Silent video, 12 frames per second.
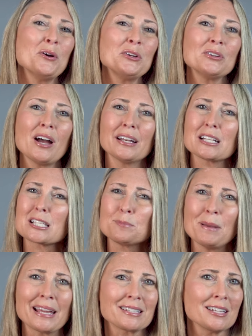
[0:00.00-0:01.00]
you're not
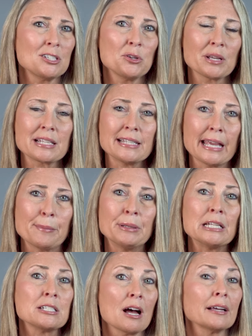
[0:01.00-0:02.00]
expected to
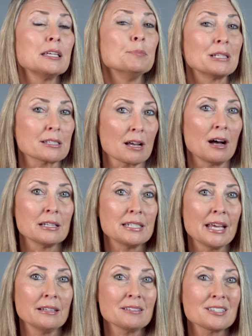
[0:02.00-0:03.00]
examine a document's
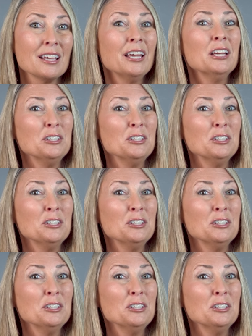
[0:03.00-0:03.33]
contents,